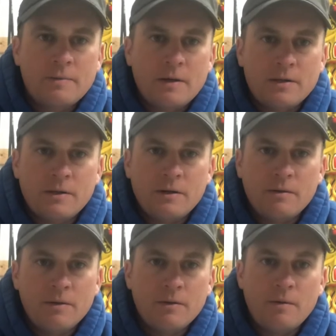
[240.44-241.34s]
basically,
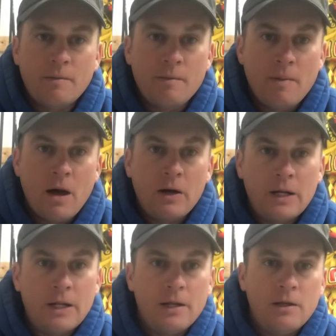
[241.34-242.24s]
with a rubber mallet
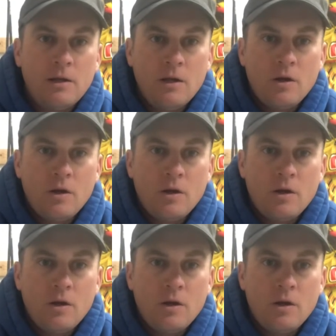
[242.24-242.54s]
in it,